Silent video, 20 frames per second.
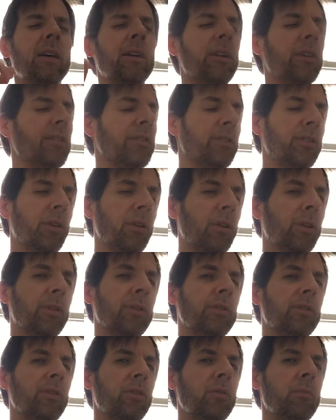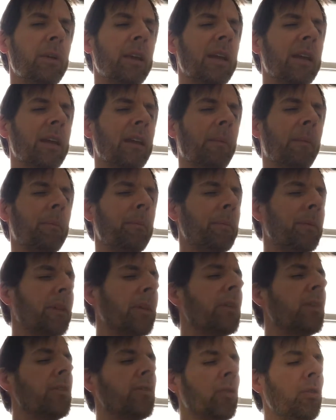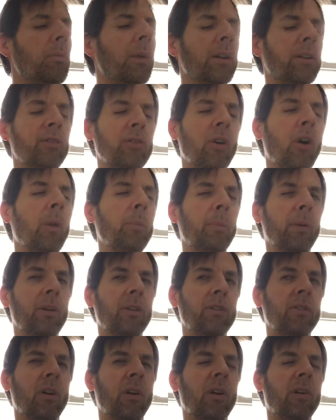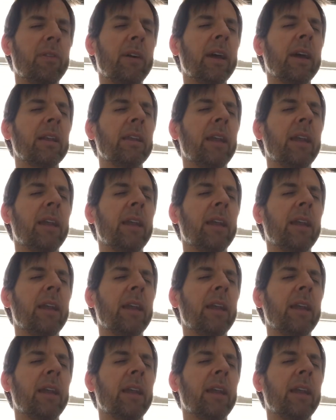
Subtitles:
there's still too much salt per serving.